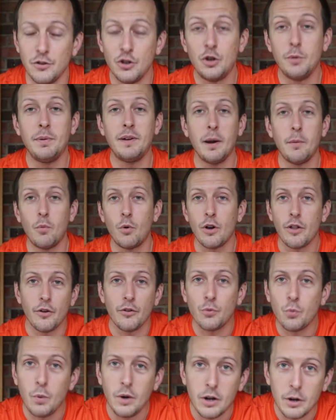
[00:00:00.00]
You can become one of
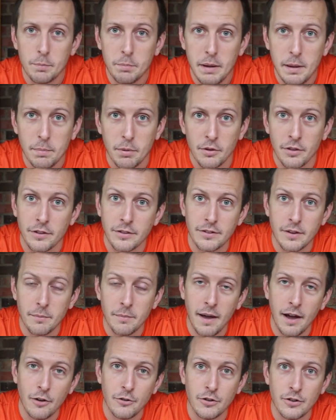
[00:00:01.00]
those weird people that
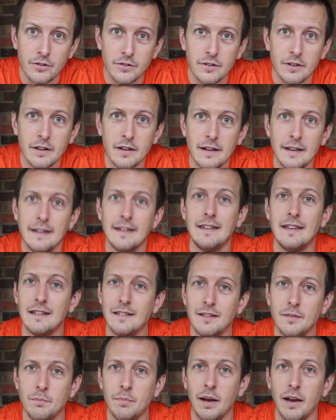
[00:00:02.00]
somehow just
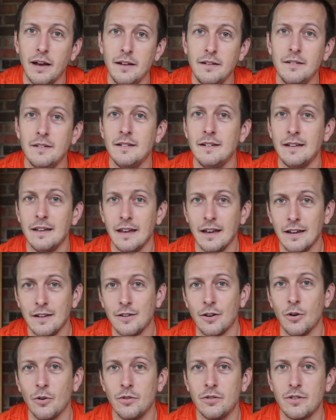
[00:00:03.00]
gets in bed and
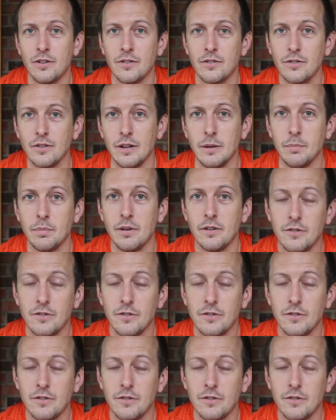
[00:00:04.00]
goes to sleep.